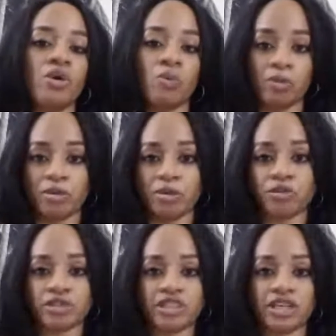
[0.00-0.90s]
when
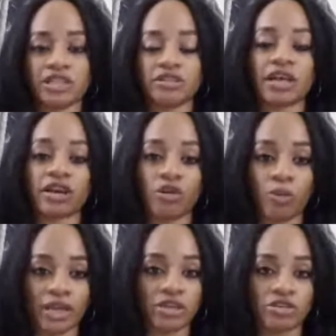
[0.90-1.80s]
people see it, they're like, oh,
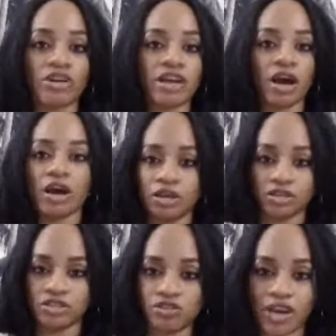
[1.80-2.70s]
wait, Eureka,
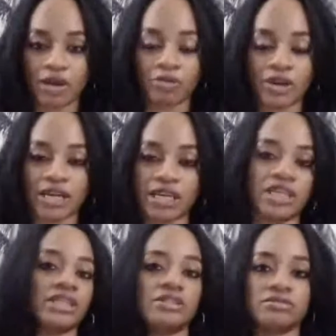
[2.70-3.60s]
you've got what I need.